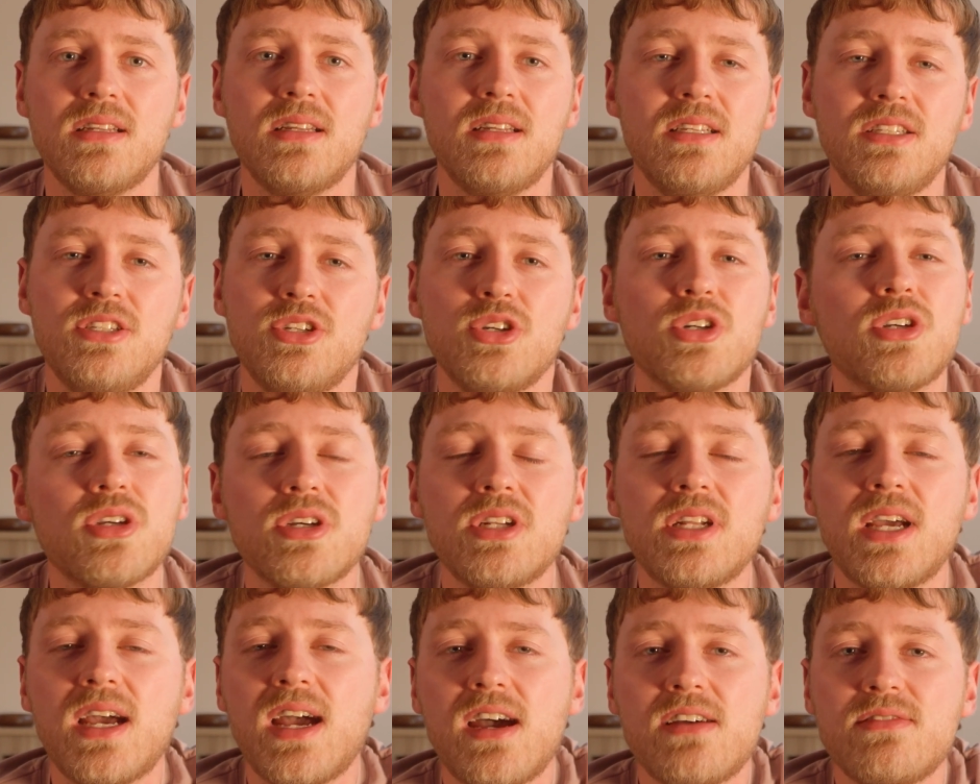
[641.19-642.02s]
You're going
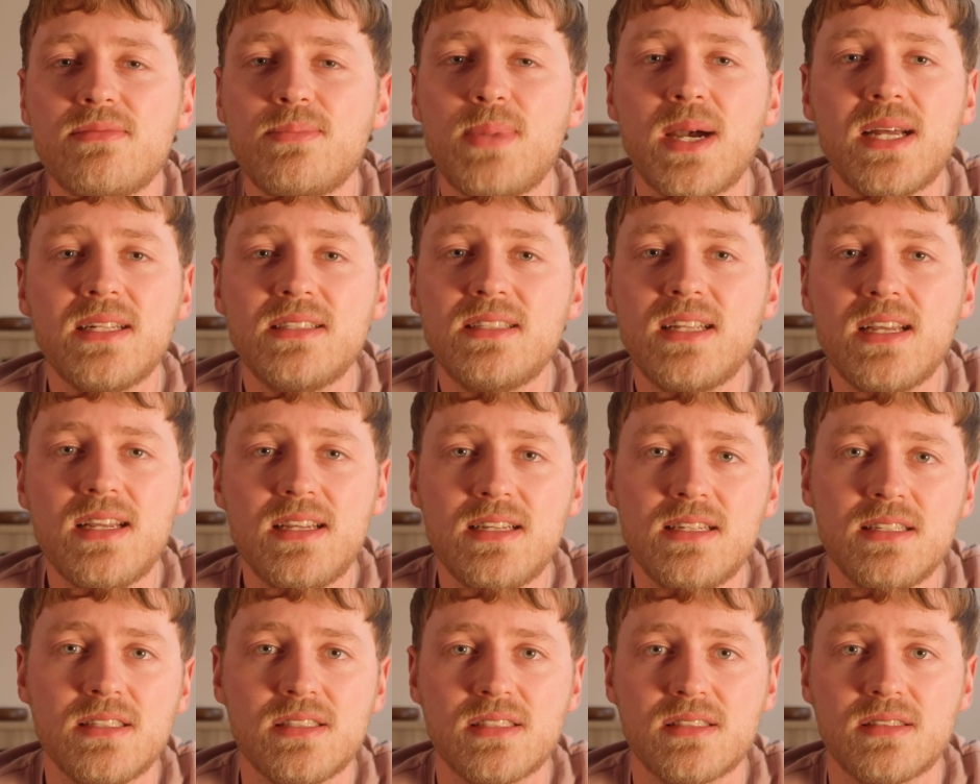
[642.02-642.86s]
to have bad
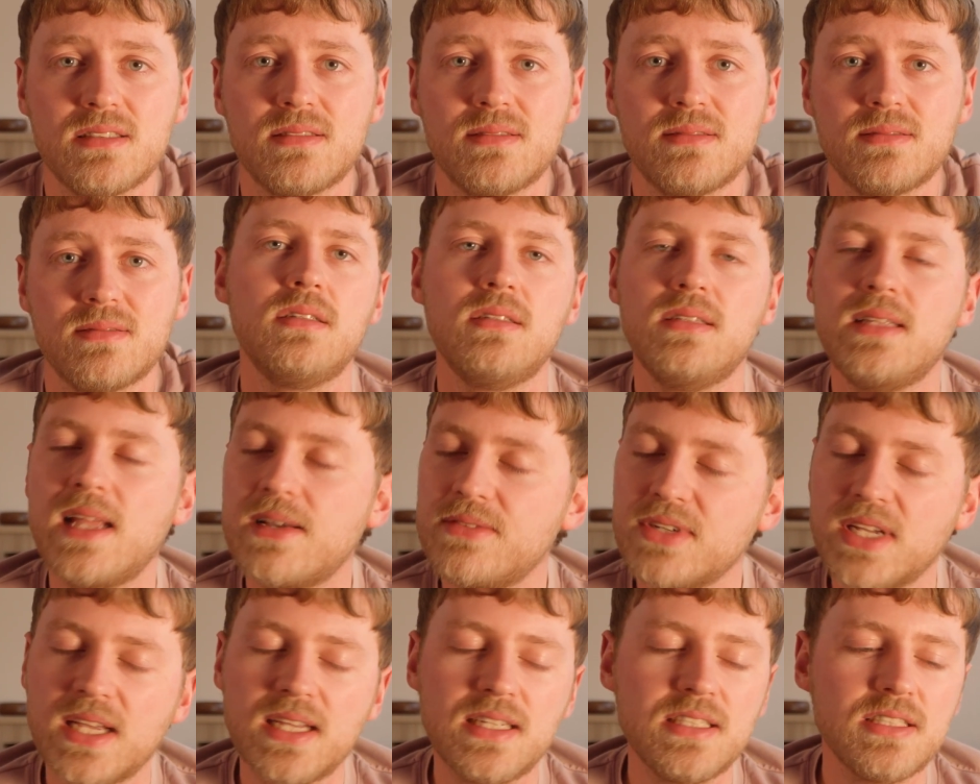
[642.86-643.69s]
days.
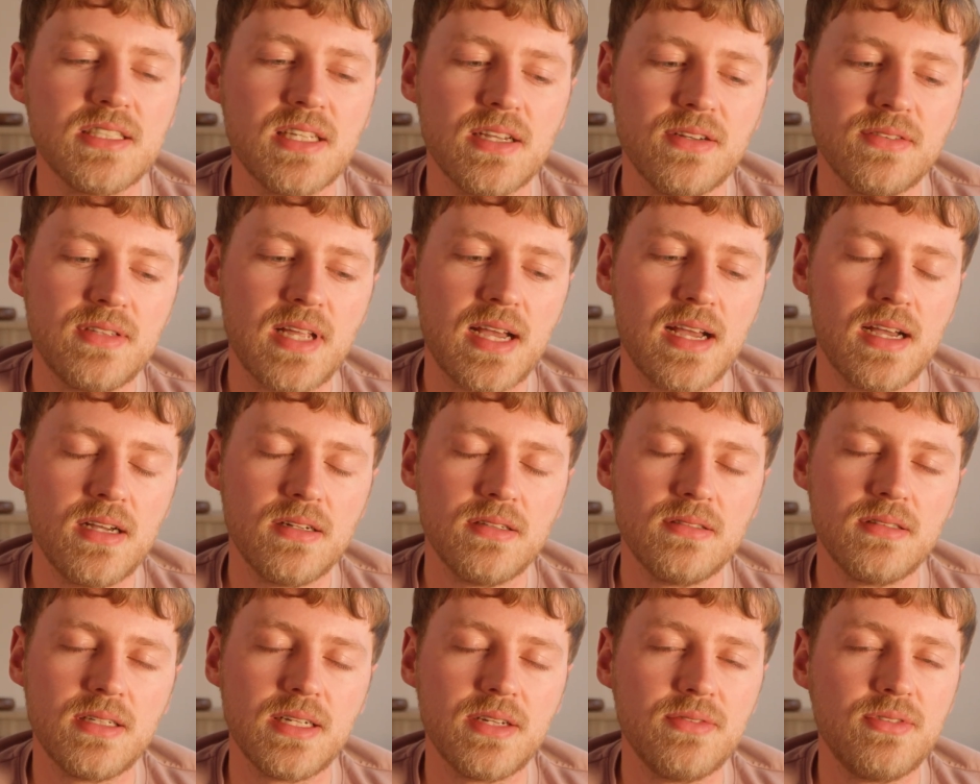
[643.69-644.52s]
Never get yourself
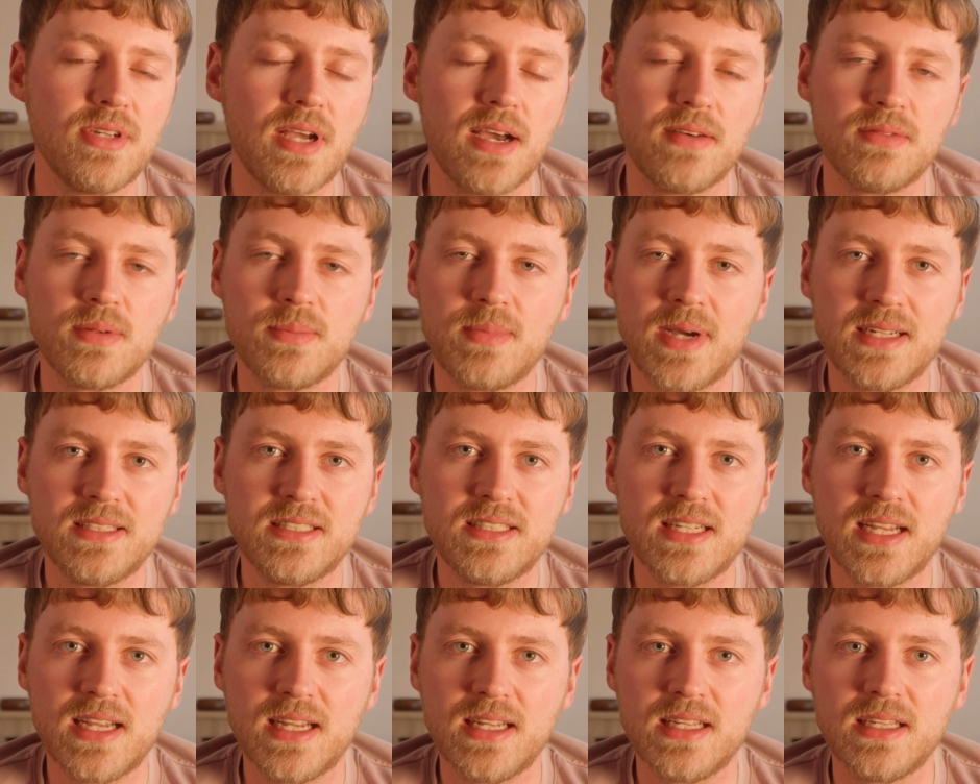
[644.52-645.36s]
down if you have a bad
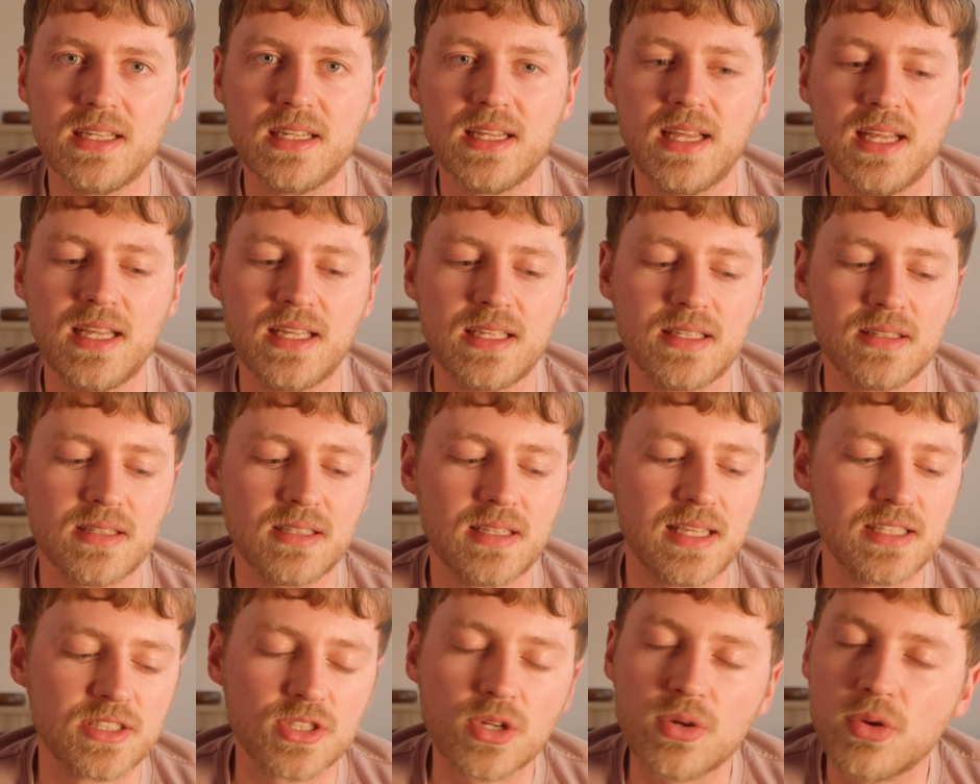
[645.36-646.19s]
day.
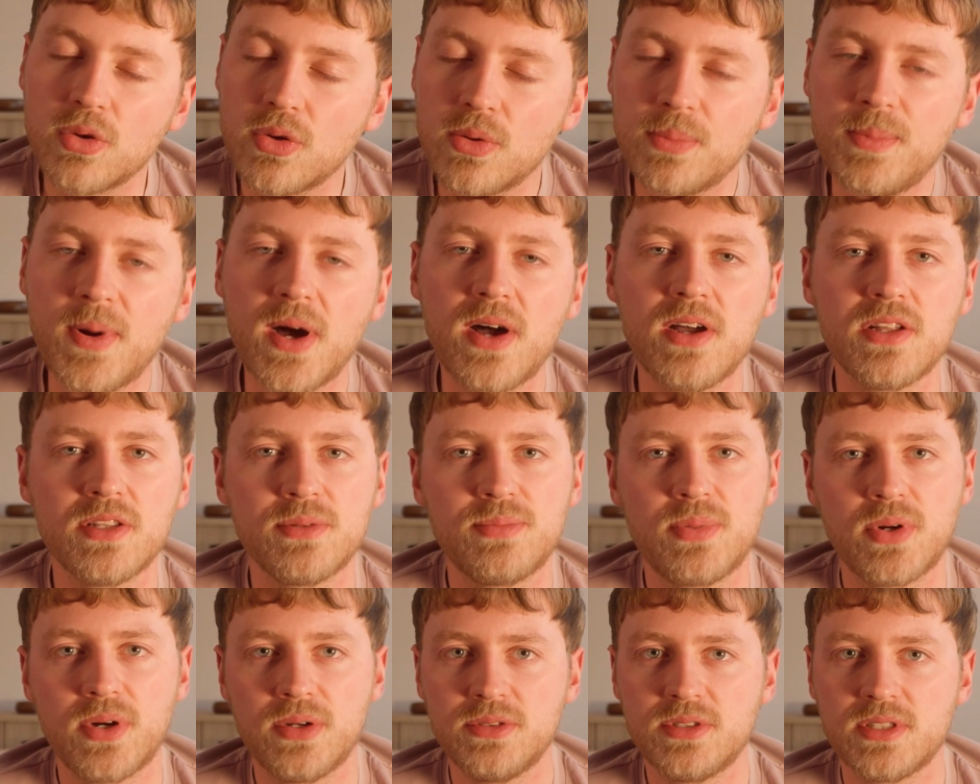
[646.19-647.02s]
It's all part of the
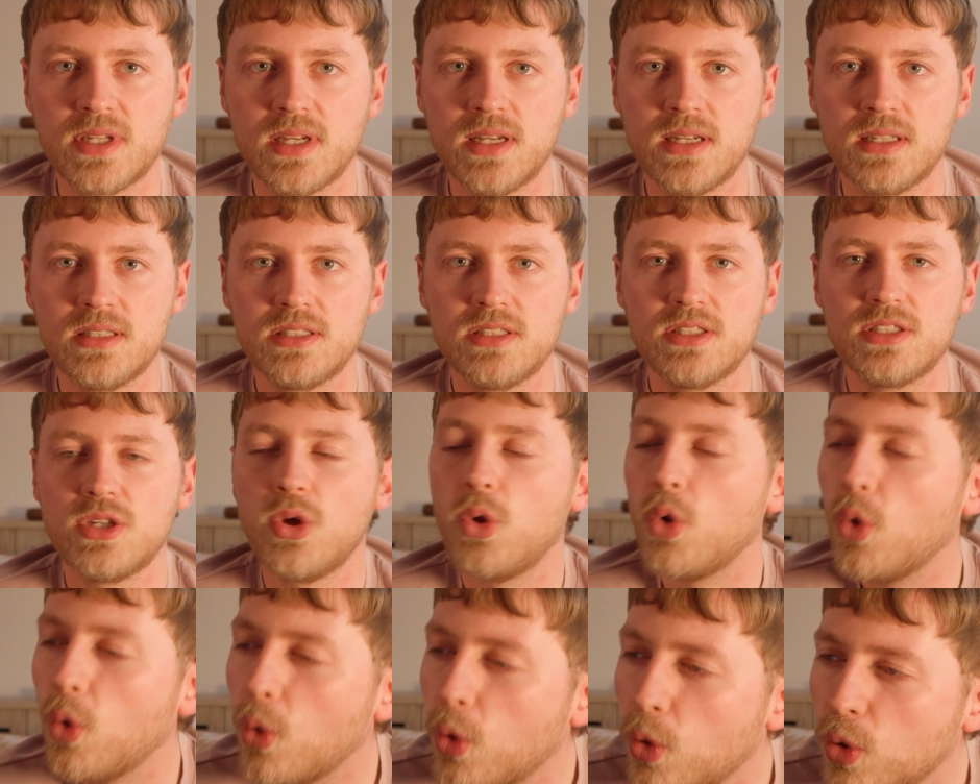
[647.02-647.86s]
process.
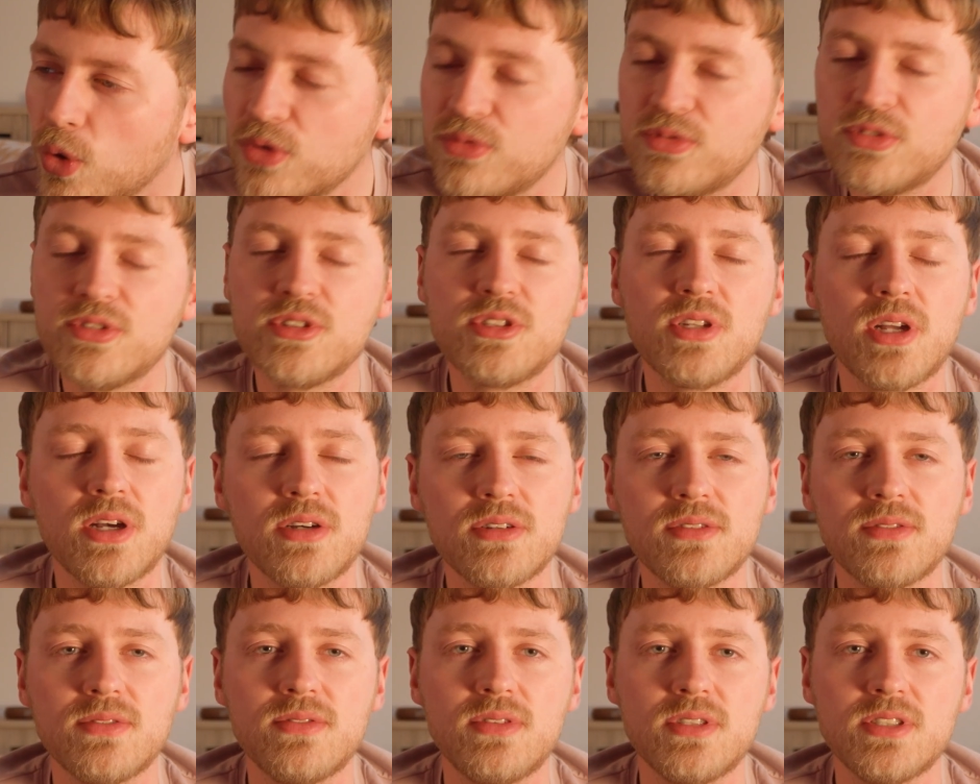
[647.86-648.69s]
All
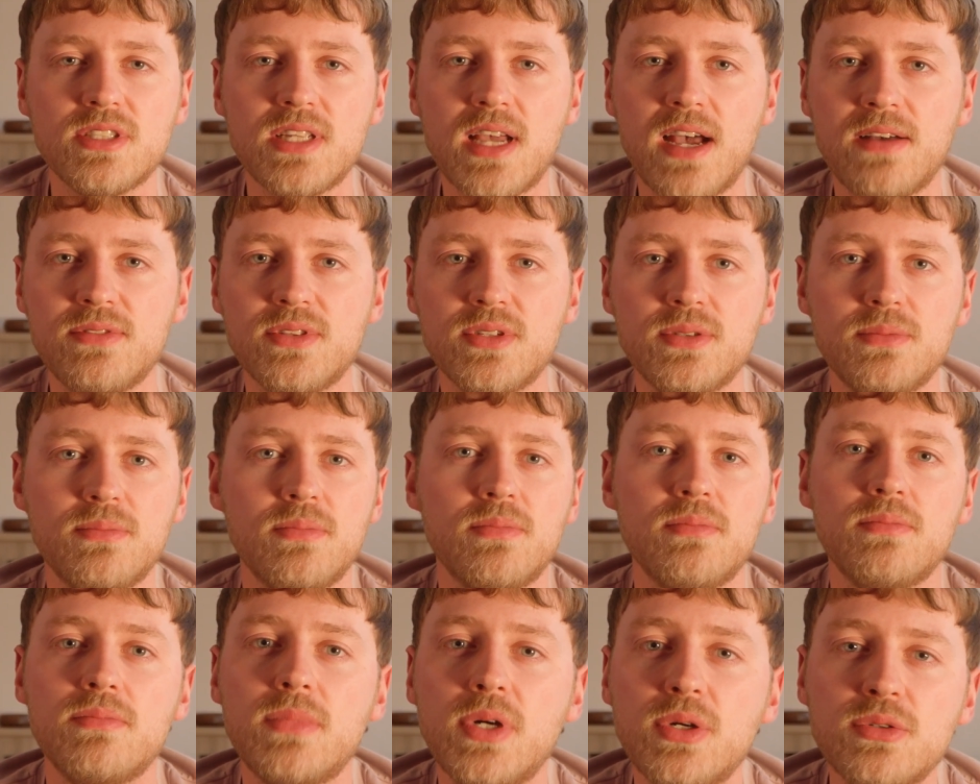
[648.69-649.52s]
photographers have
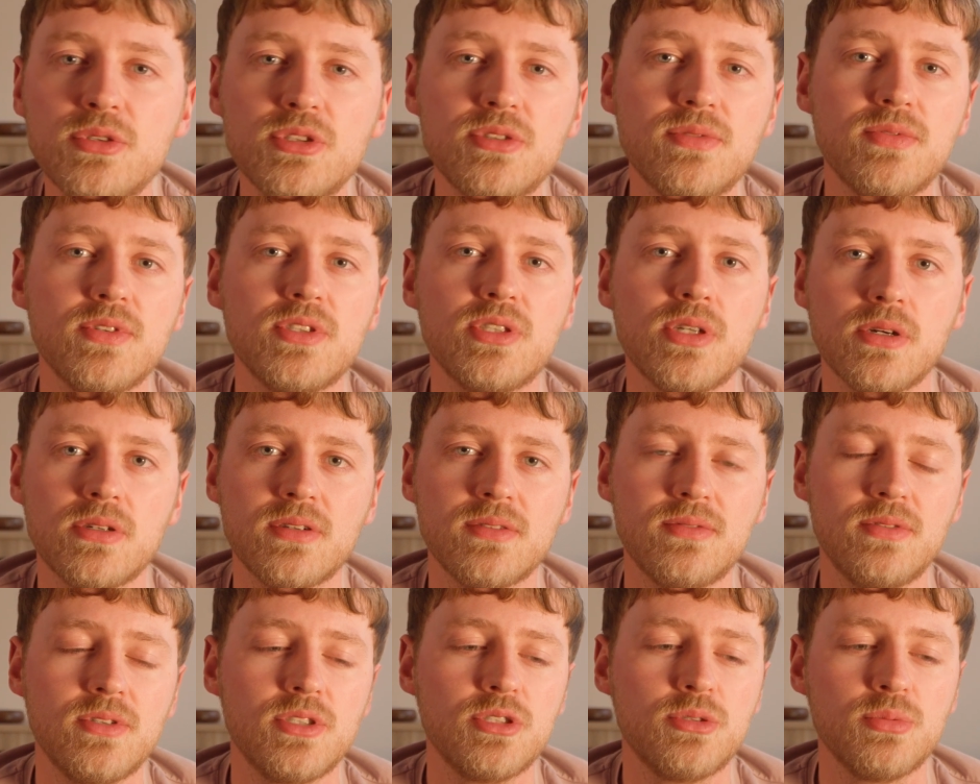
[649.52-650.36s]
them. Most
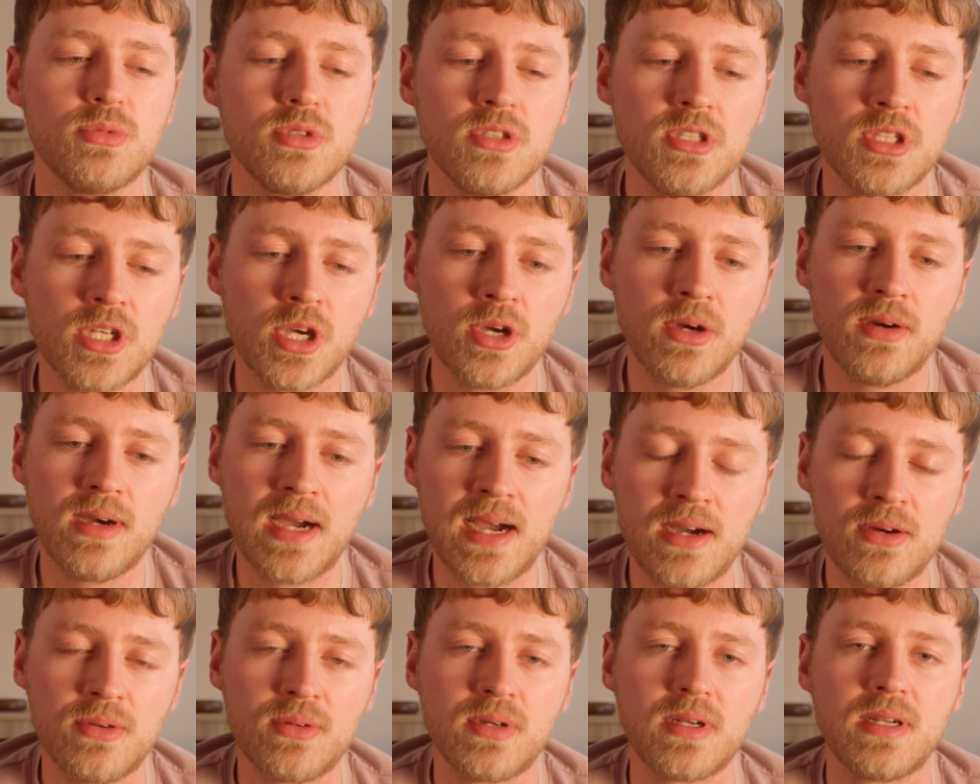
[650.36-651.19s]
photographers will go
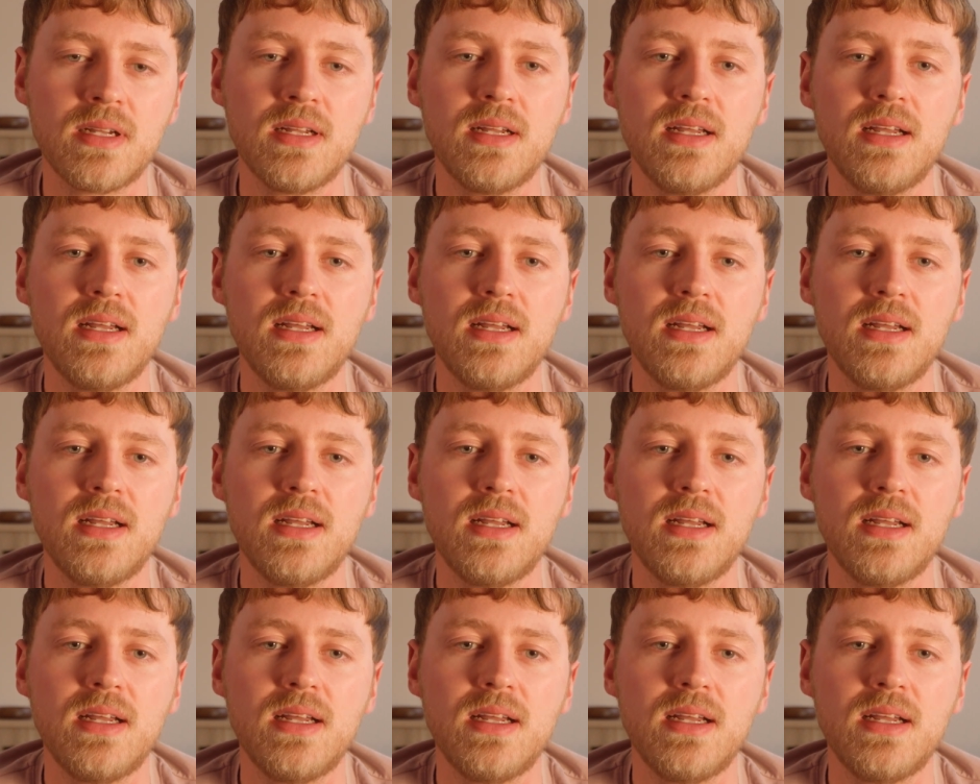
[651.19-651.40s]
out,